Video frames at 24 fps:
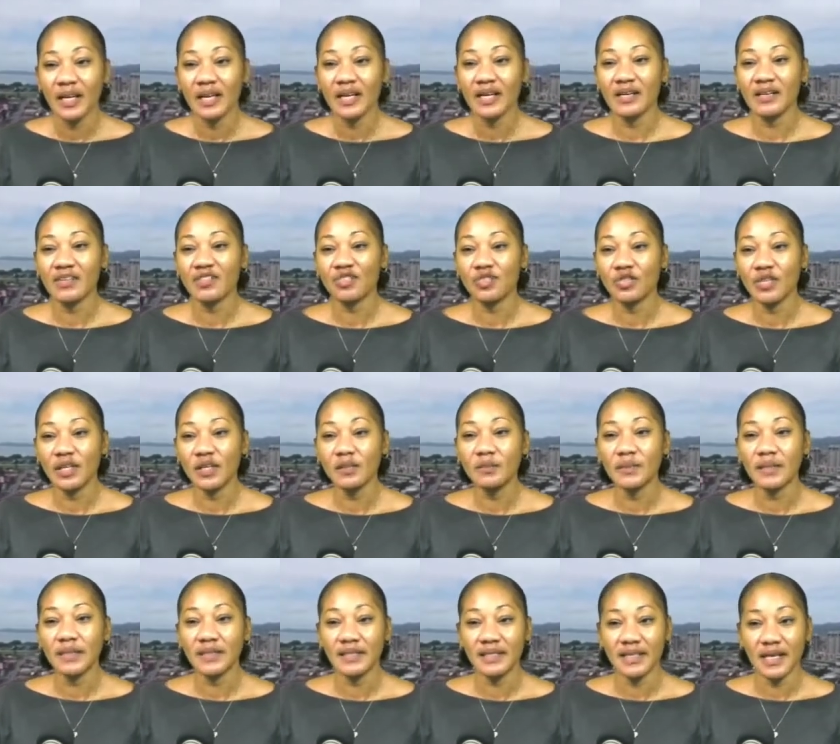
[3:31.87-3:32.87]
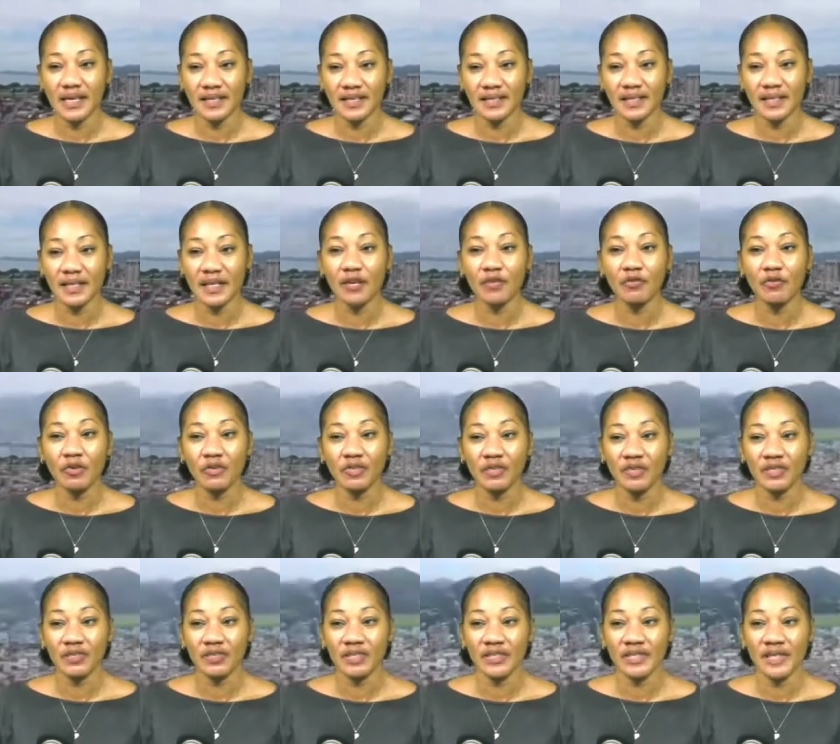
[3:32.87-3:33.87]
In a statement yesterday,
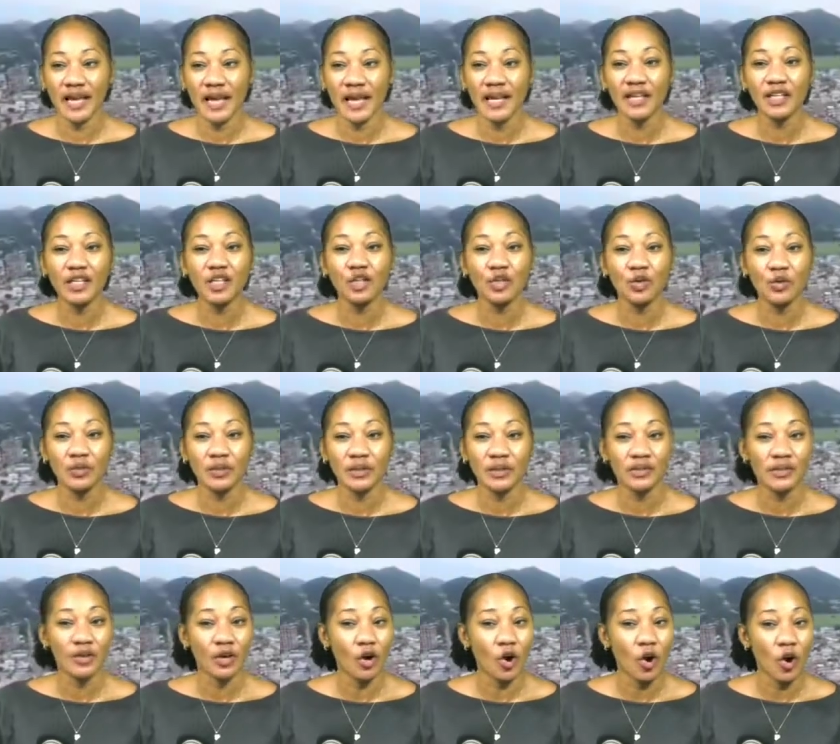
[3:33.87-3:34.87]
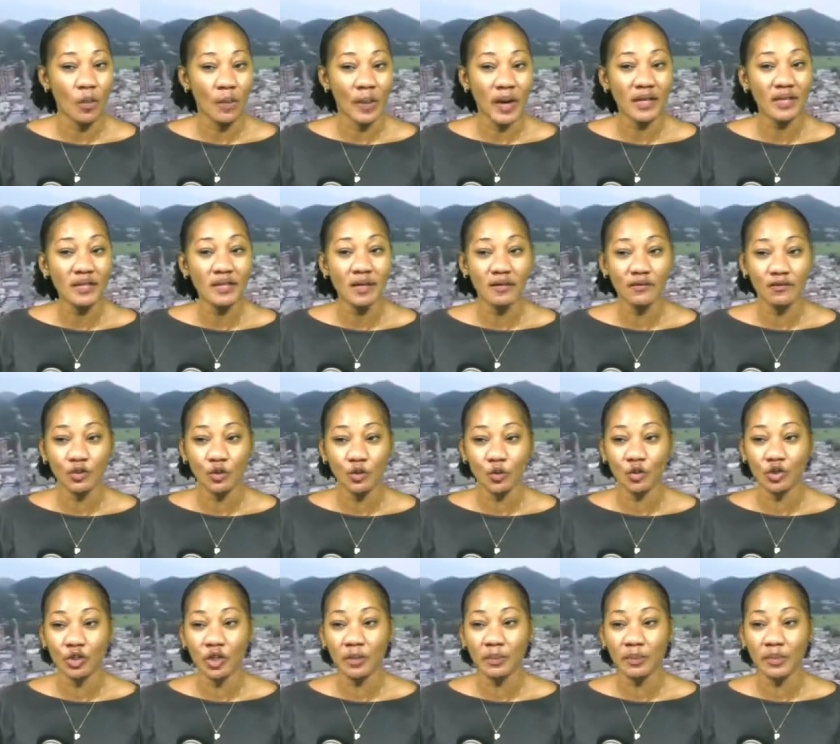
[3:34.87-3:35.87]
Griffith said he noted the comments of
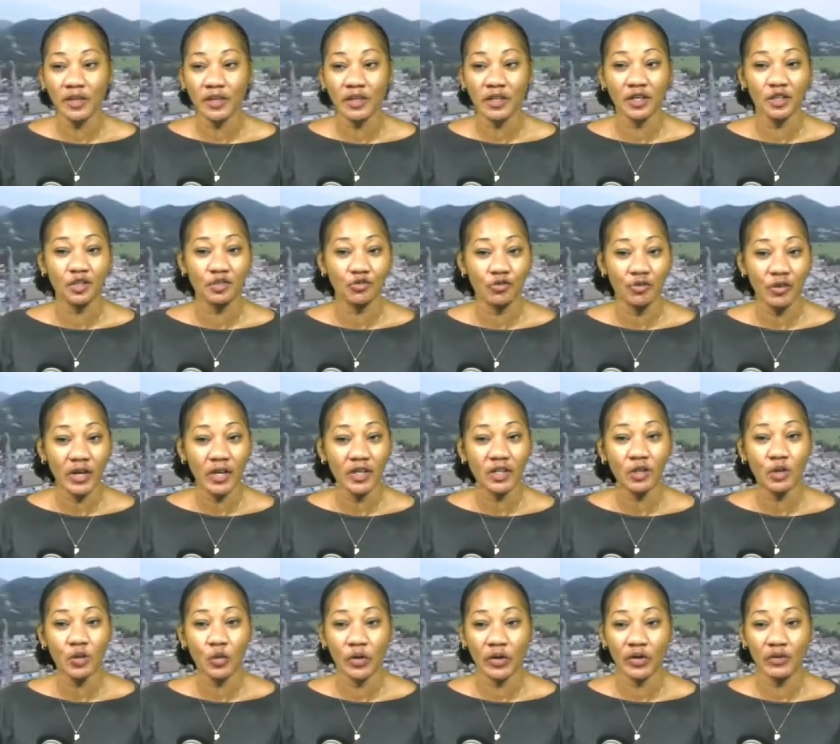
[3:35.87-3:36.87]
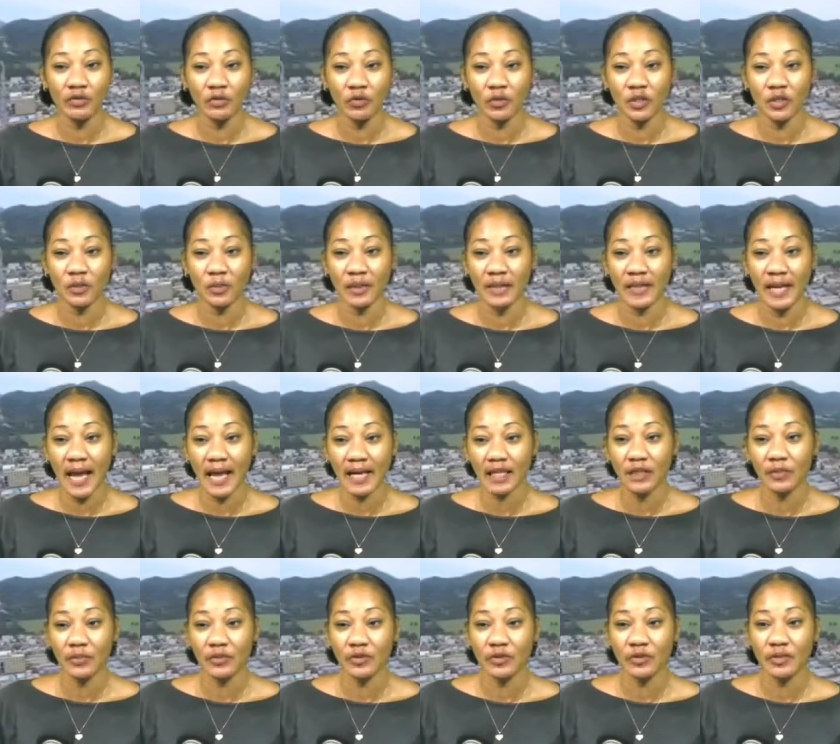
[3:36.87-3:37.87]
social media trained law enforcement
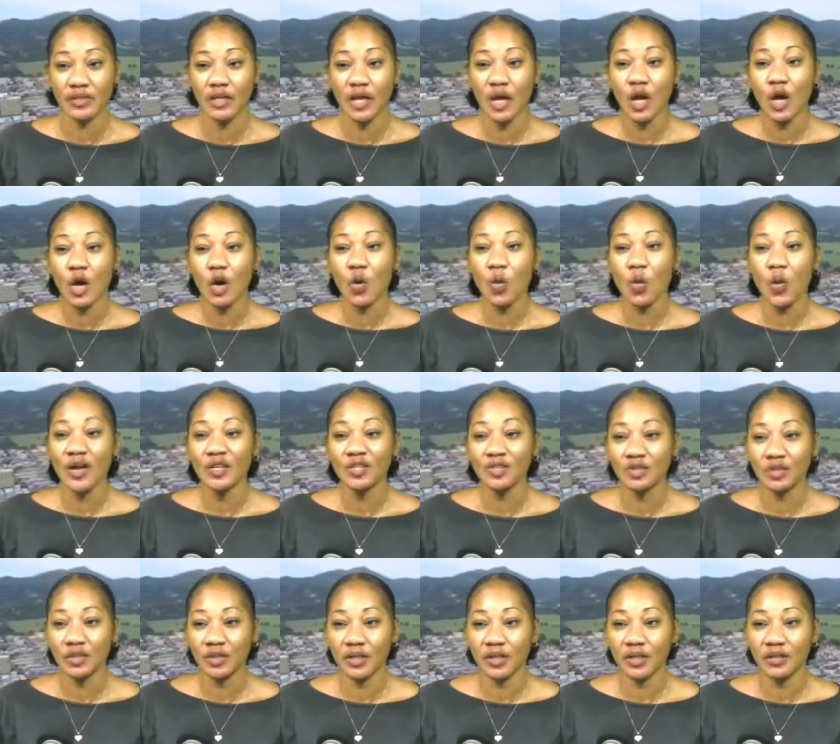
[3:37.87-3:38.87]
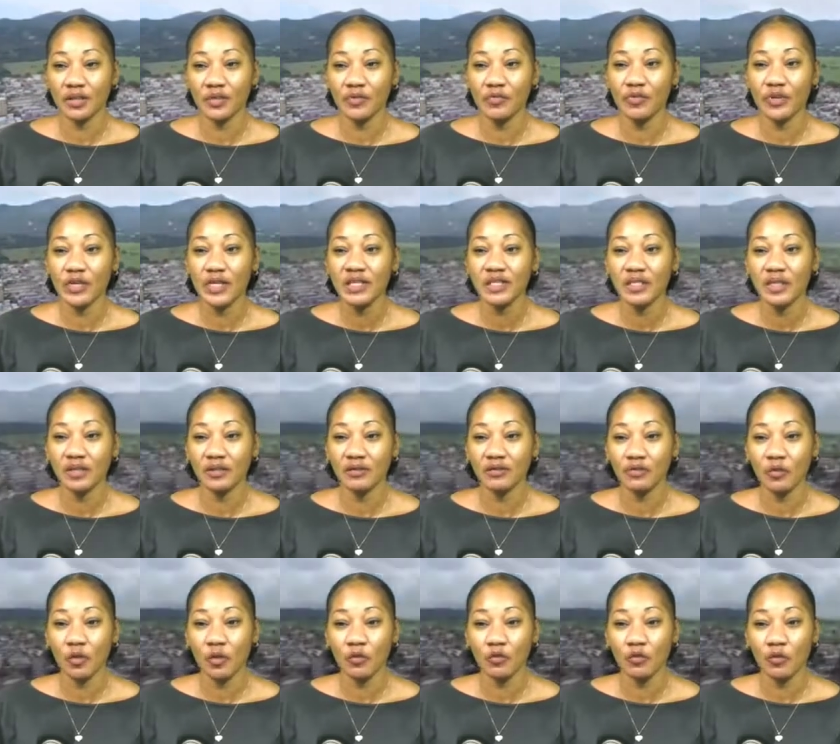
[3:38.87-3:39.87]
experts questioning the reason
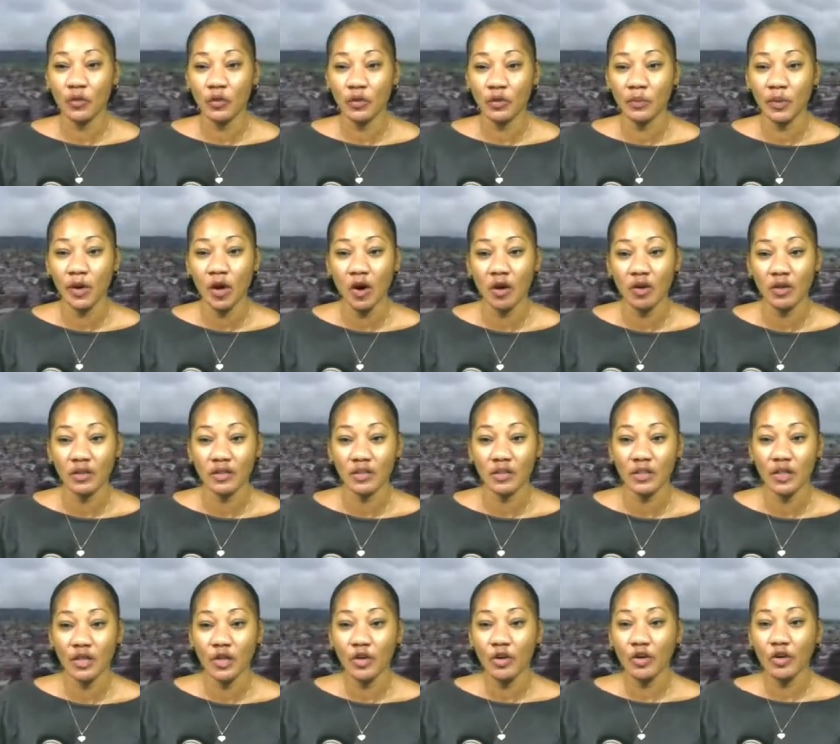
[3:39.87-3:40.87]
for roadblocks.